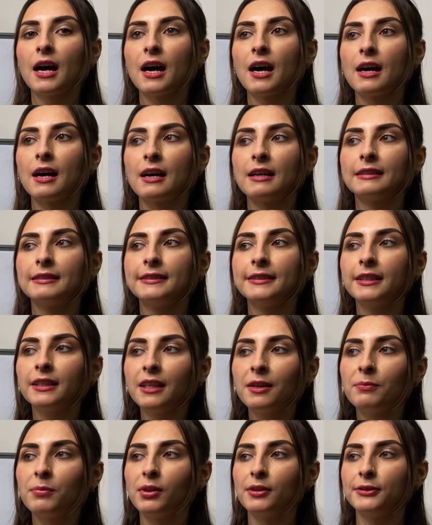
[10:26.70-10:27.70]

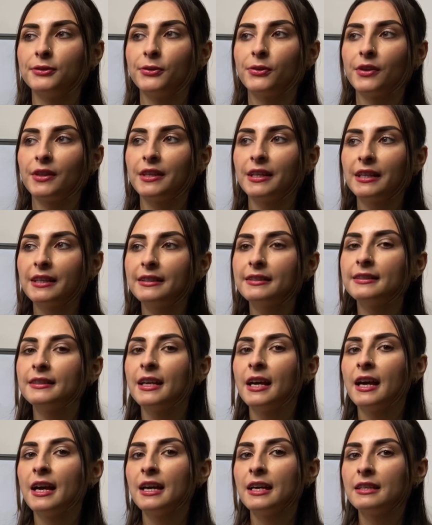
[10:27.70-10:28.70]
syllables for this
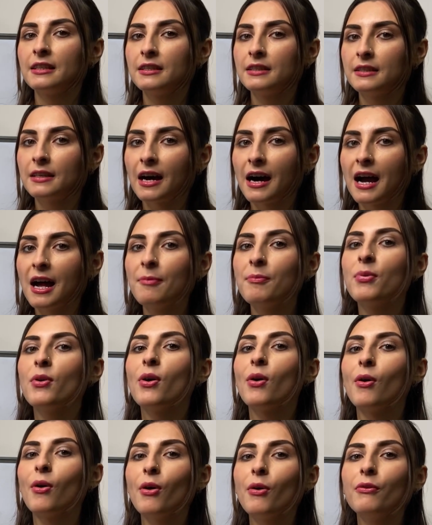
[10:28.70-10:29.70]
type
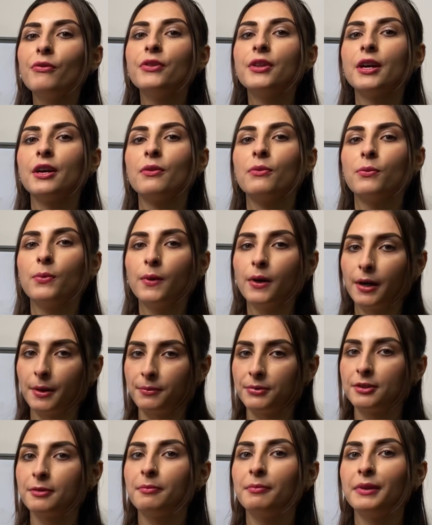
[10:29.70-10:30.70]
of the
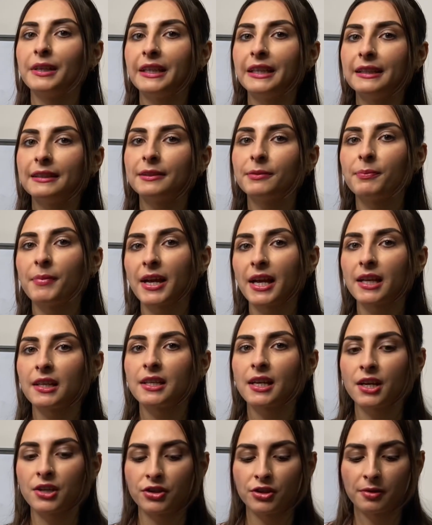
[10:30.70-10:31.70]
verbs. Please pay
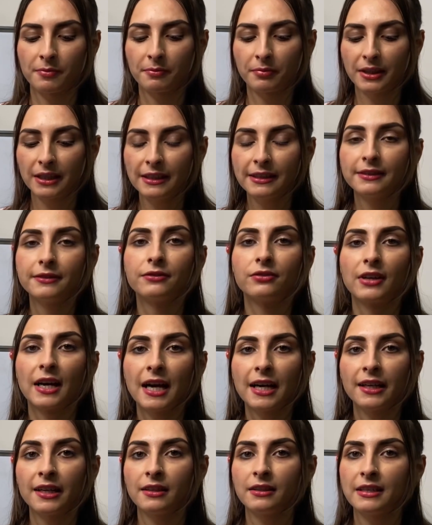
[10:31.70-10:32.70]
attention. Please write
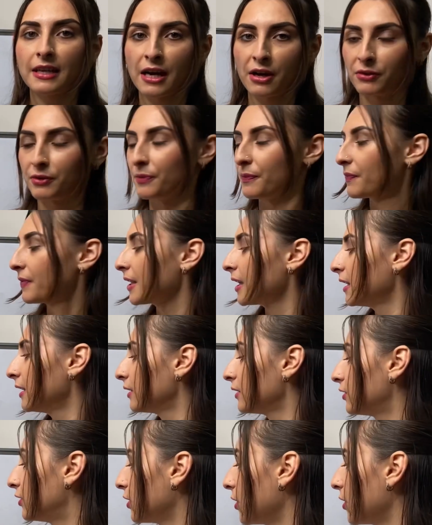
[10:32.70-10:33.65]
it down. So,